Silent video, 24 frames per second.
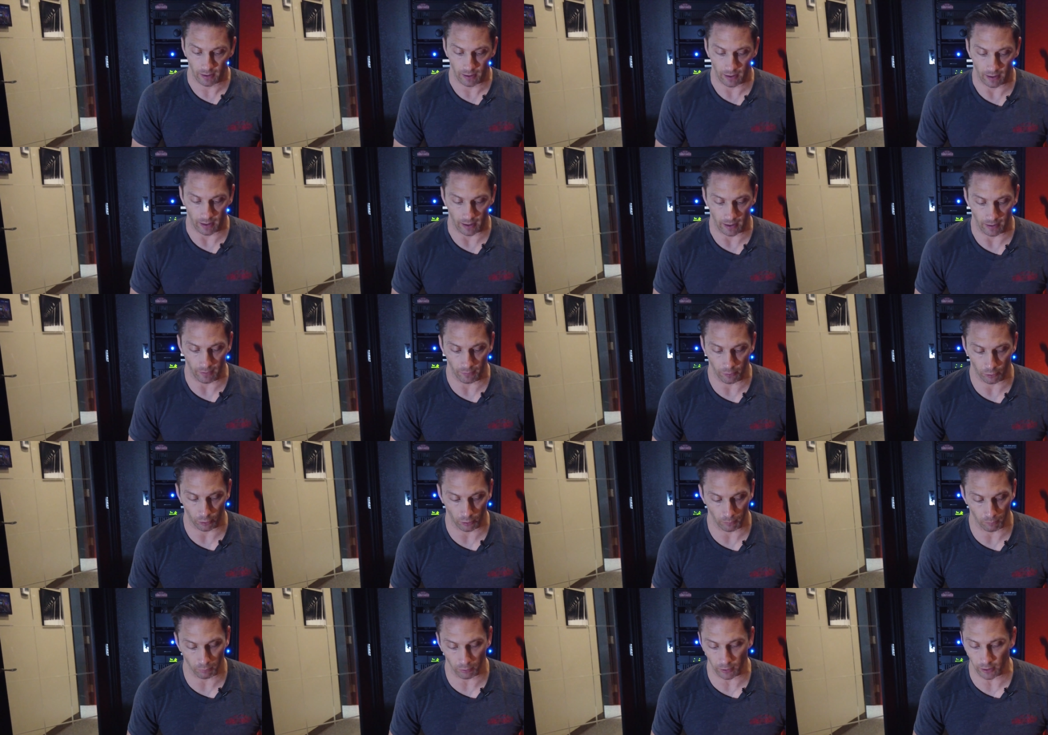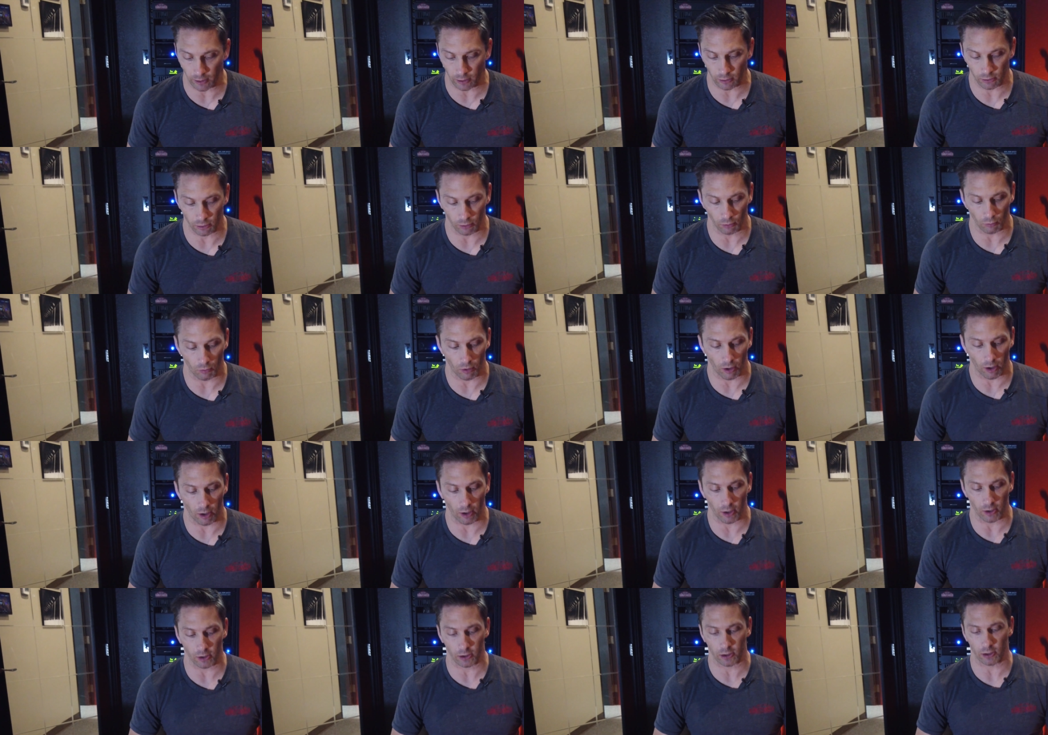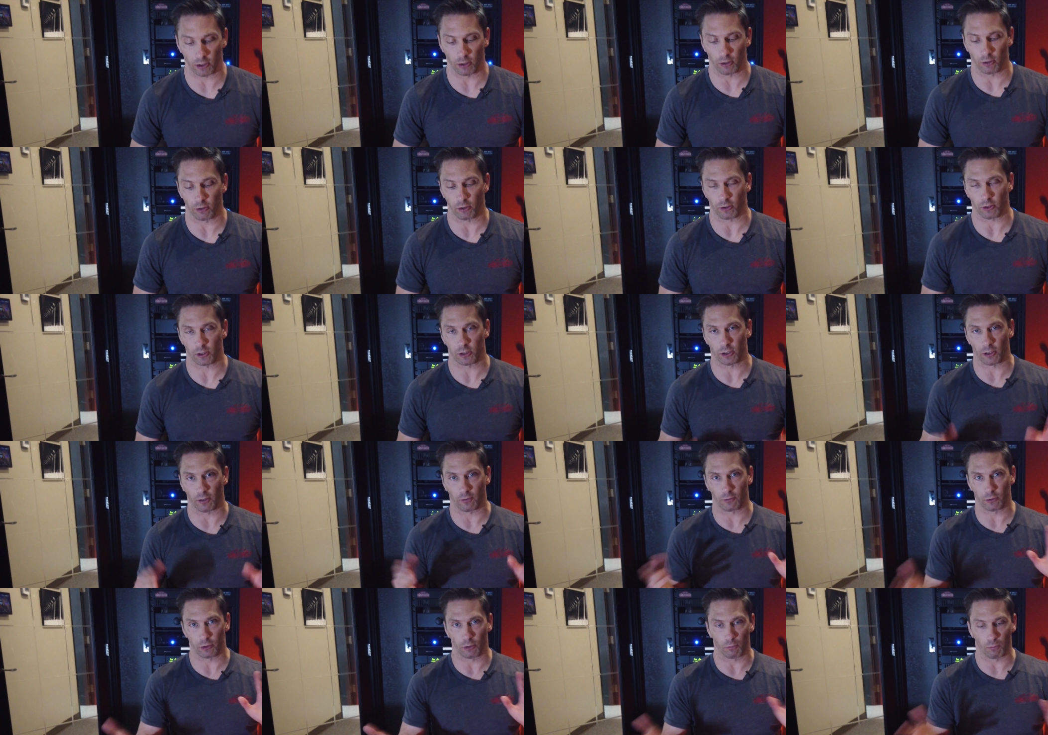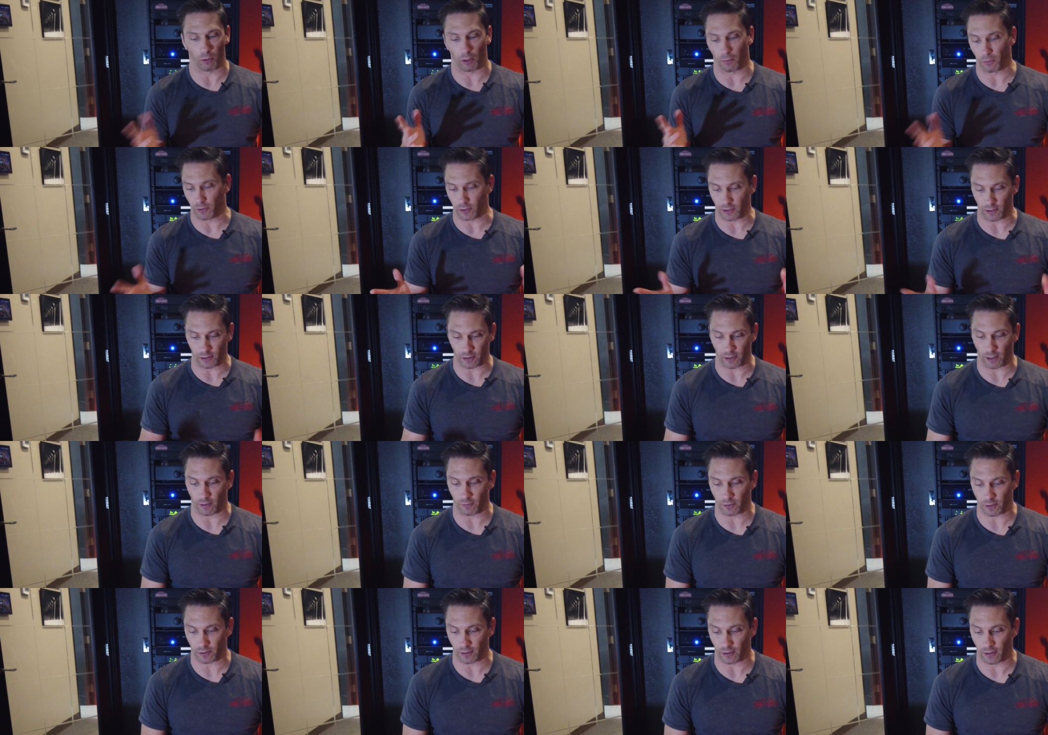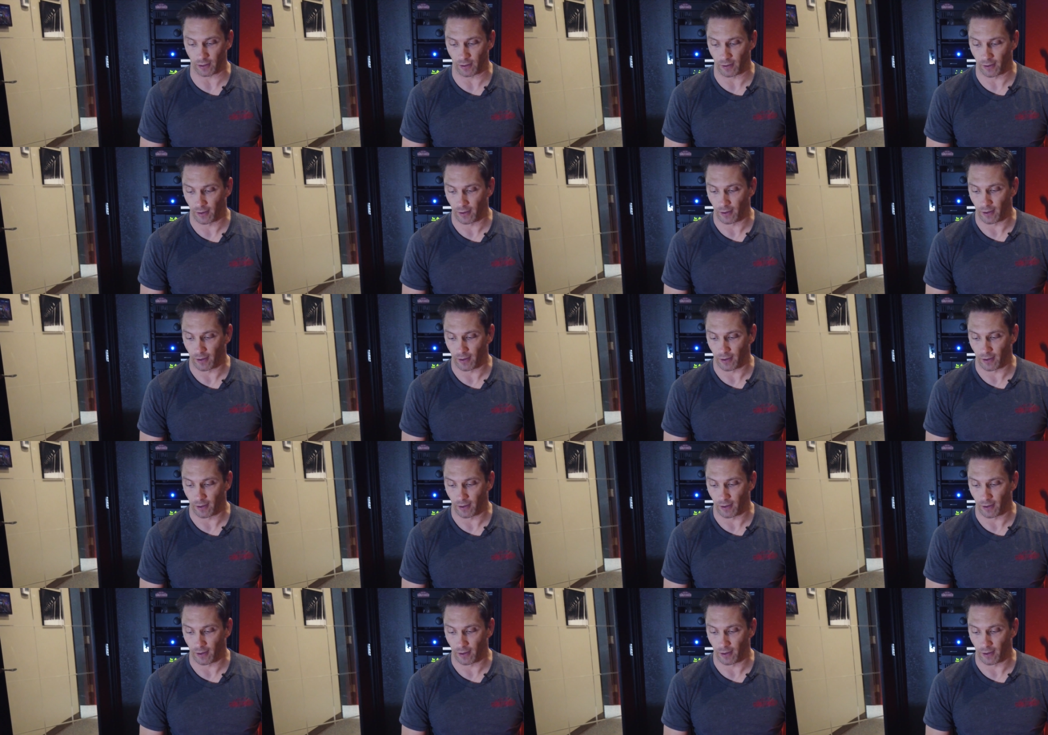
They're going to blend into the wall, so they're going to serve 2 purposes, obviously.